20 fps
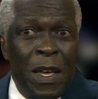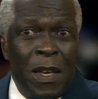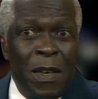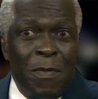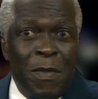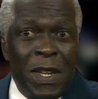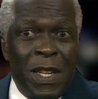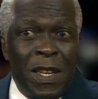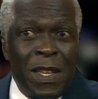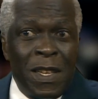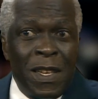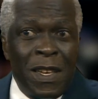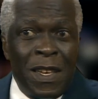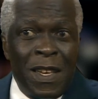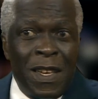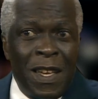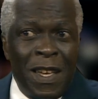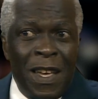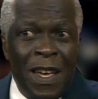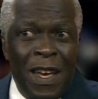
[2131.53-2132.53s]
But
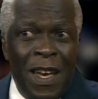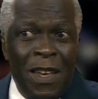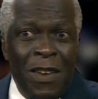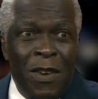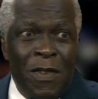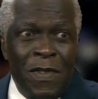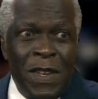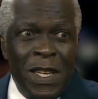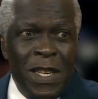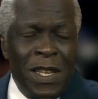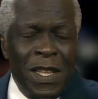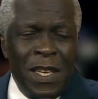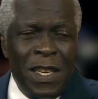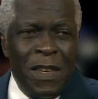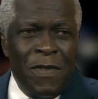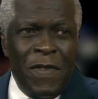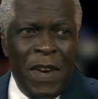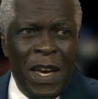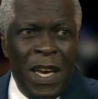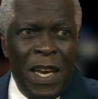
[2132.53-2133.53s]
I often say
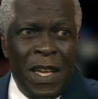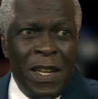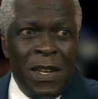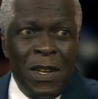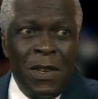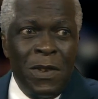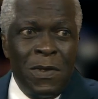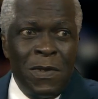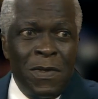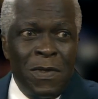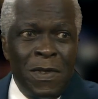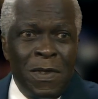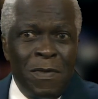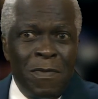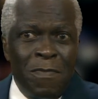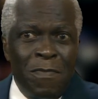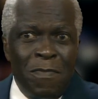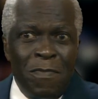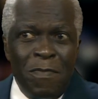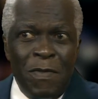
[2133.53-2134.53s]
if I had
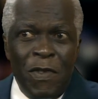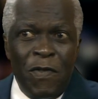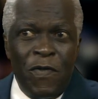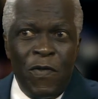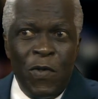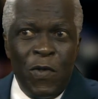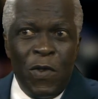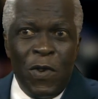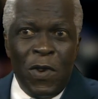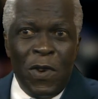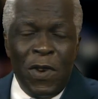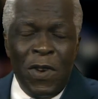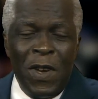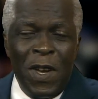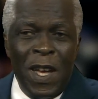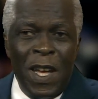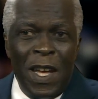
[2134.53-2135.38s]
known before,